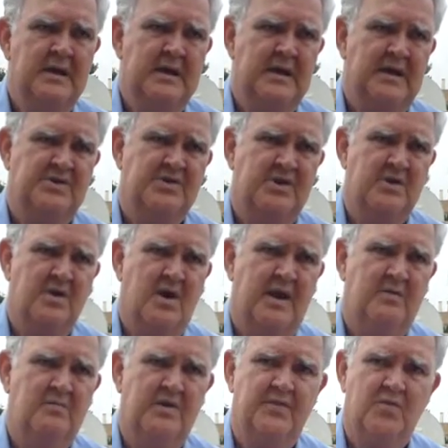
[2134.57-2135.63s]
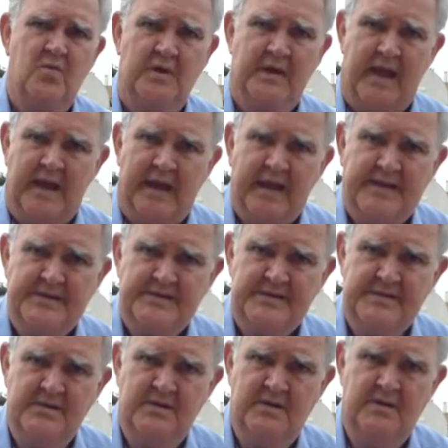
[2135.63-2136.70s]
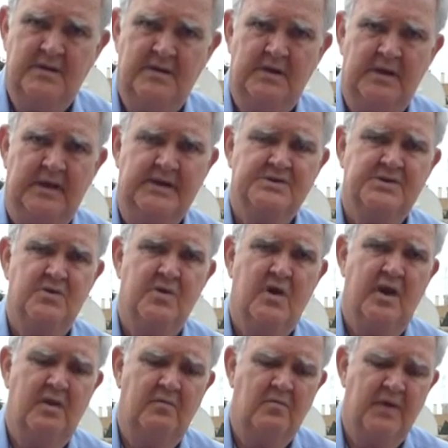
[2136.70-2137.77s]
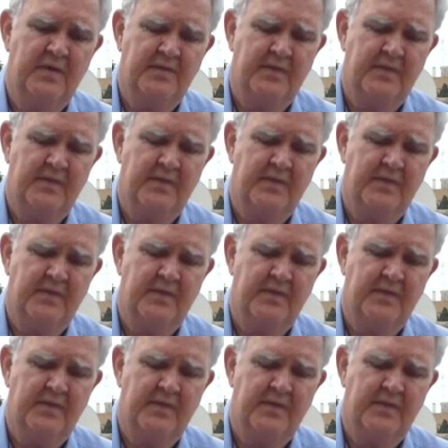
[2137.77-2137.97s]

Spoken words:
It's united with organics. It's united with